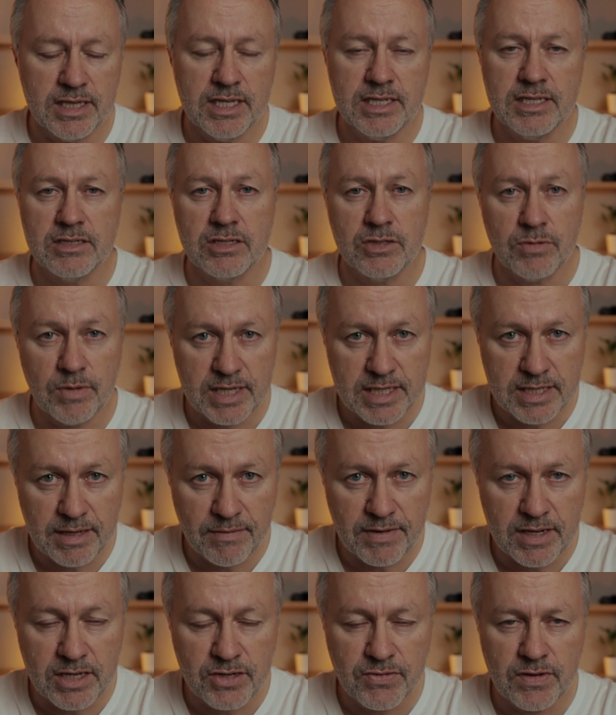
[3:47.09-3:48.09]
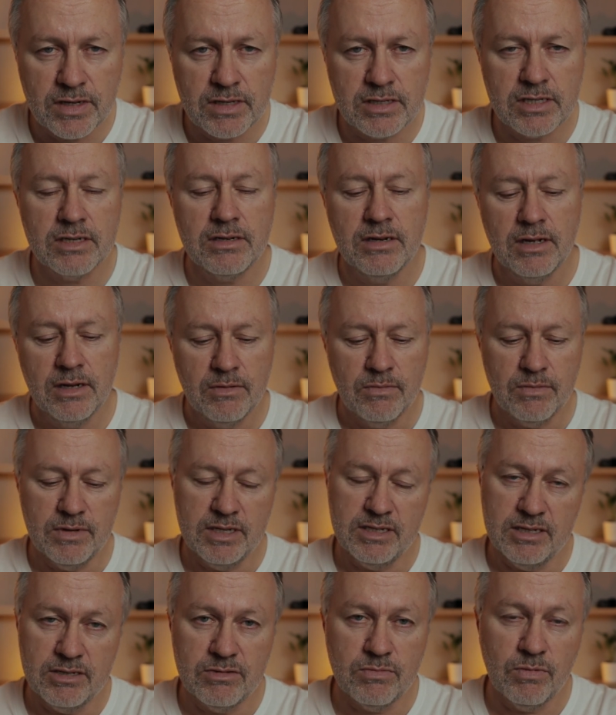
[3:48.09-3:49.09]
This is 27-inch version,
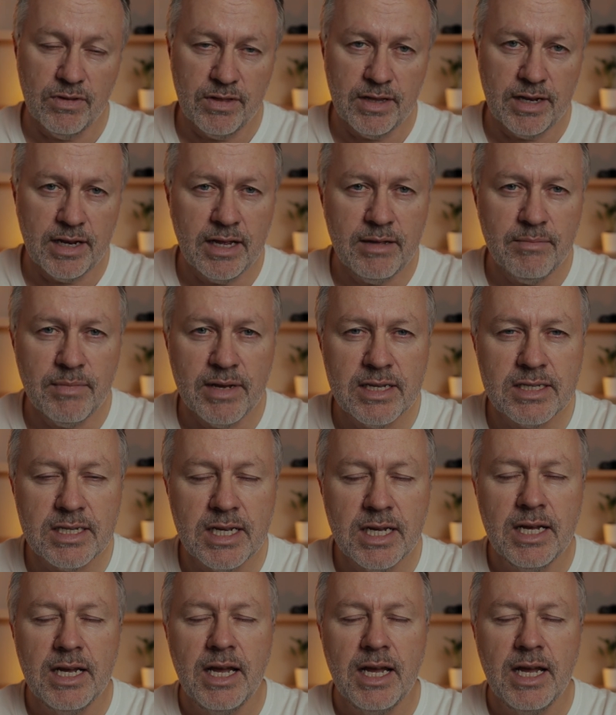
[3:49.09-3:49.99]
which is what the name is.